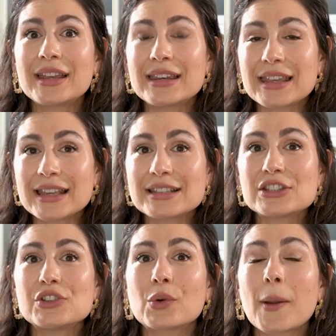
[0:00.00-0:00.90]

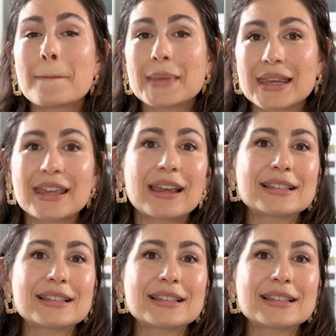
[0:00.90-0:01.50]
needs your immediate